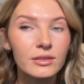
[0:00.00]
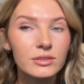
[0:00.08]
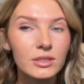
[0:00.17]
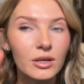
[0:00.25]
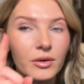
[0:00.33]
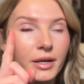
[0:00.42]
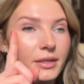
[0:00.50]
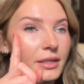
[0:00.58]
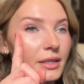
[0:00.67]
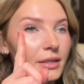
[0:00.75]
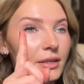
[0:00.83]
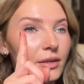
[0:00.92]
So I
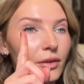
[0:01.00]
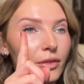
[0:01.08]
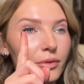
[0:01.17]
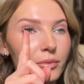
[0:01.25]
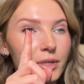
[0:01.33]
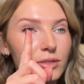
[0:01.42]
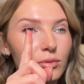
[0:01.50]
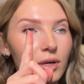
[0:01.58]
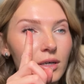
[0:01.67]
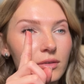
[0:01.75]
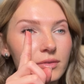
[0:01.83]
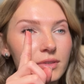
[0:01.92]
did three
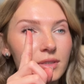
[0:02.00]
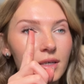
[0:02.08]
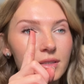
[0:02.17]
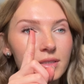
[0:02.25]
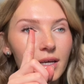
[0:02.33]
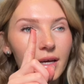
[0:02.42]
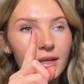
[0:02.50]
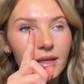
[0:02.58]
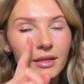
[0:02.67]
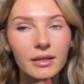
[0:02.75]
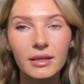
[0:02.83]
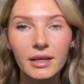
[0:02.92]
12s, a 10
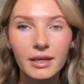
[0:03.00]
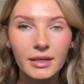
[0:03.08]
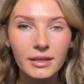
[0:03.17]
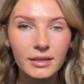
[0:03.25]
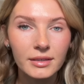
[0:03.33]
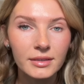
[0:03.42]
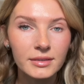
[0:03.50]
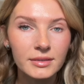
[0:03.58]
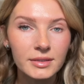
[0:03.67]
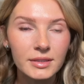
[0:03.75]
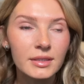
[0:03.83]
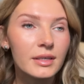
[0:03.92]
and an 8.
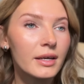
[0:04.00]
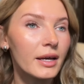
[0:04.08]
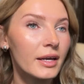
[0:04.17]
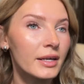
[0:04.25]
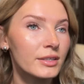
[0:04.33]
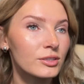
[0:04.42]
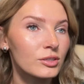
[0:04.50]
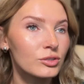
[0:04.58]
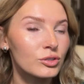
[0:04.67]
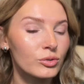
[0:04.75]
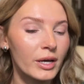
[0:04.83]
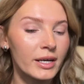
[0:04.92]
And
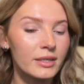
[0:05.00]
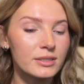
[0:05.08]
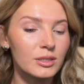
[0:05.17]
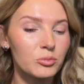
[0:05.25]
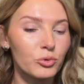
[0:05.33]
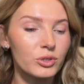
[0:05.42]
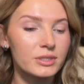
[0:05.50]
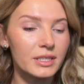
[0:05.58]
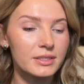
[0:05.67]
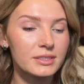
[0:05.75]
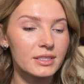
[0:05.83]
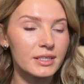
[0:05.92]
to add some more
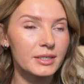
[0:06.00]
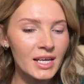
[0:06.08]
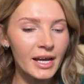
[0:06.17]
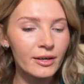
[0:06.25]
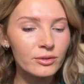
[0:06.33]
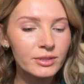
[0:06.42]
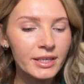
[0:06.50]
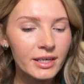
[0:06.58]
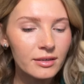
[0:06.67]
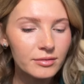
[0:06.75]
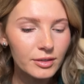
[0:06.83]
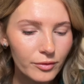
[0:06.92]
density, I only
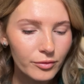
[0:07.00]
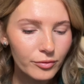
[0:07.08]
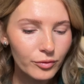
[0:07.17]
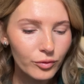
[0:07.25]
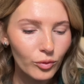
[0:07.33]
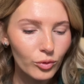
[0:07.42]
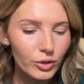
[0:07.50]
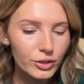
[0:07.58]
have four